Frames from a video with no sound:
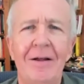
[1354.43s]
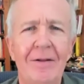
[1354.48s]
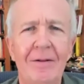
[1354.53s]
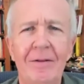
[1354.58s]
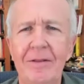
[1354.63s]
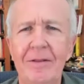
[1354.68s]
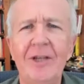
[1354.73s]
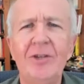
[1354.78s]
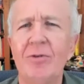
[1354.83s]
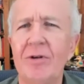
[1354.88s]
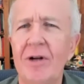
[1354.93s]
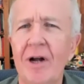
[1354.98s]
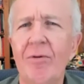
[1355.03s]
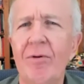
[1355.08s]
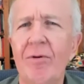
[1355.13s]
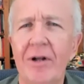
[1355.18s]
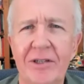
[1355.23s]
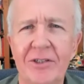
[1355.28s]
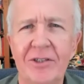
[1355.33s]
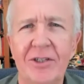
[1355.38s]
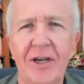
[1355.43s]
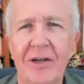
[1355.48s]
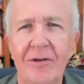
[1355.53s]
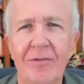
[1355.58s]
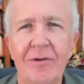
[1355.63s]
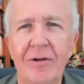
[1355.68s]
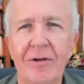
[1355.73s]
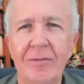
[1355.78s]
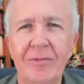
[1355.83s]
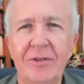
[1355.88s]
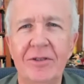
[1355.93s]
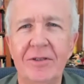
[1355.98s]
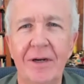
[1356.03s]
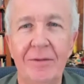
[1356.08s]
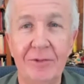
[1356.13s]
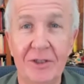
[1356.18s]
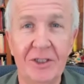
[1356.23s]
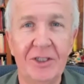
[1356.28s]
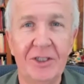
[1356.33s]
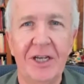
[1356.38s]
these were not well-designed rooms.
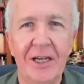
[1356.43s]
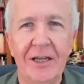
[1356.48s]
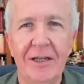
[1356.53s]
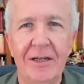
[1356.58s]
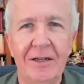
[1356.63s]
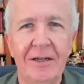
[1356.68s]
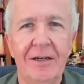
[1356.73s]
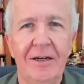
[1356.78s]
I'm just saying.